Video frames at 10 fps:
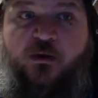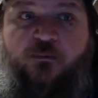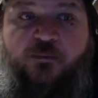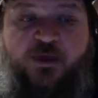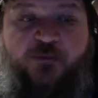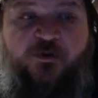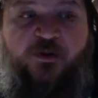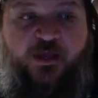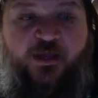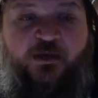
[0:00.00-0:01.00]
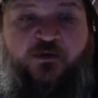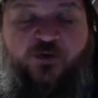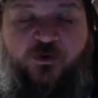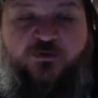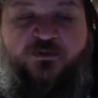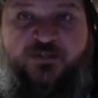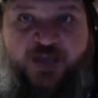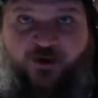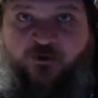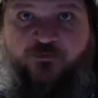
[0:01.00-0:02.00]
people in, don't
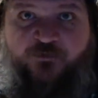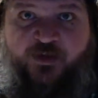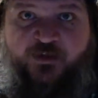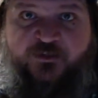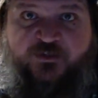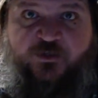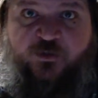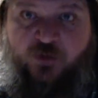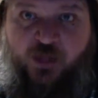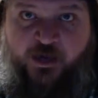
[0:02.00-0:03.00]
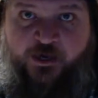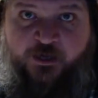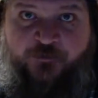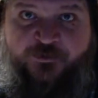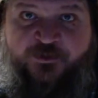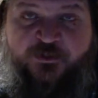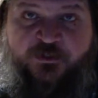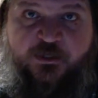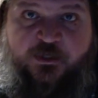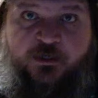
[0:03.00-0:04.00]
sacrifice your lineups
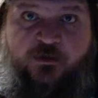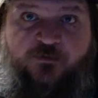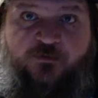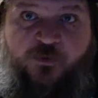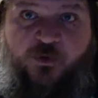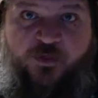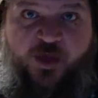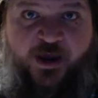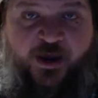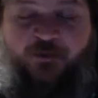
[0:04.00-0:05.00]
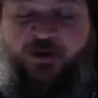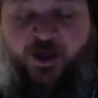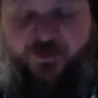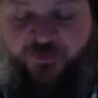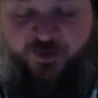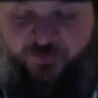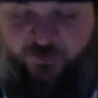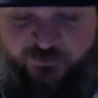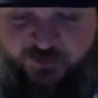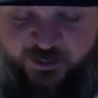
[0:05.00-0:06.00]
for that. I mean, I think
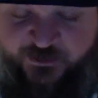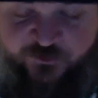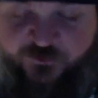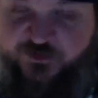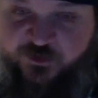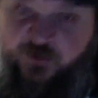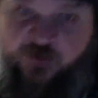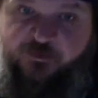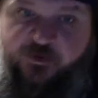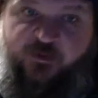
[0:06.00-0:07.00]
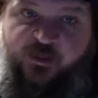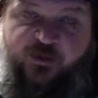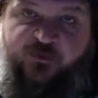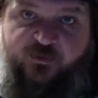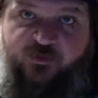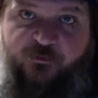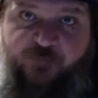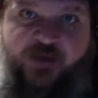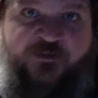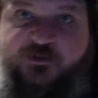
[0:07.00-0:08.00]
those guys are still going to be like the
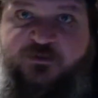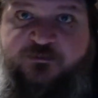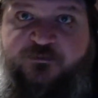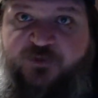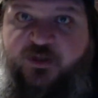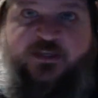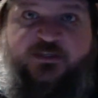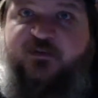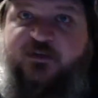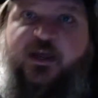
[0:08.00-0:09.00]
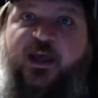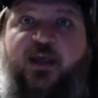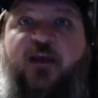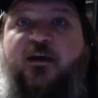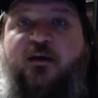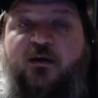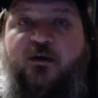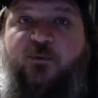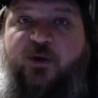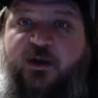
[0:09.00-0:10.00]
best plays of the day
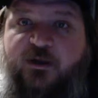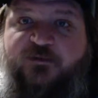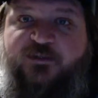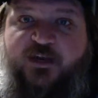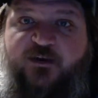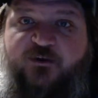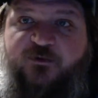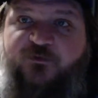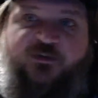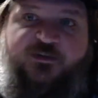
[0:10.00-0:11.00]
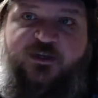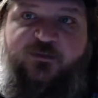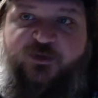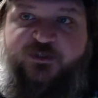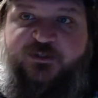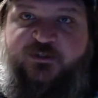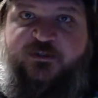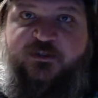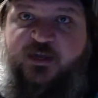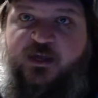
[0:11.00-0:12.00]
when it comes down to it for the same
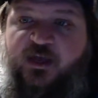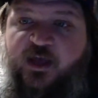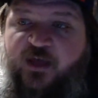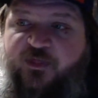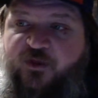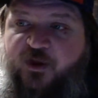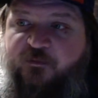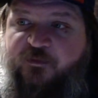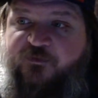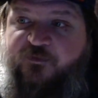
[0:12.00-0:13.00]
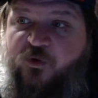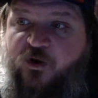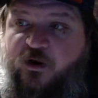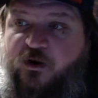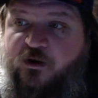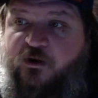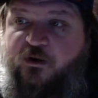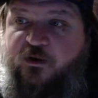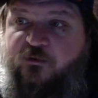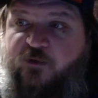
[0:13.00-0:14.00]
reasons I thought before,
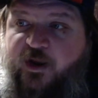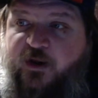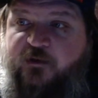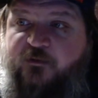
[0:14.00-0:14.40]
right?